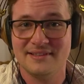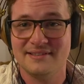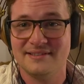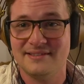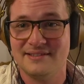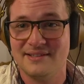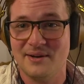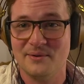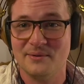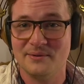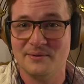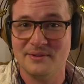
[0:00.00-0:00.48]

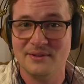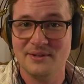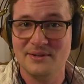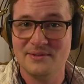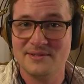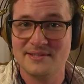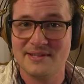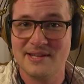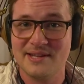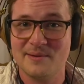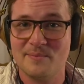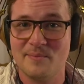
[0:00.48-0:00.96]
don't lose
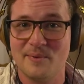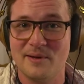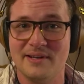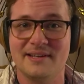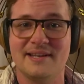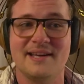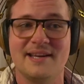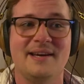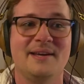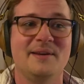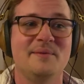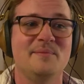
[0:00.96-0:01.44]
sleep on
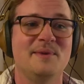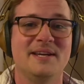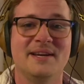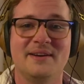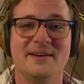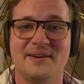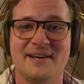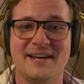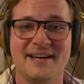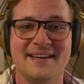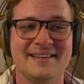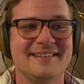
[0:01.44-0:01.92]
account of me,
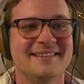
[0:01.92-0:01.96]
okay?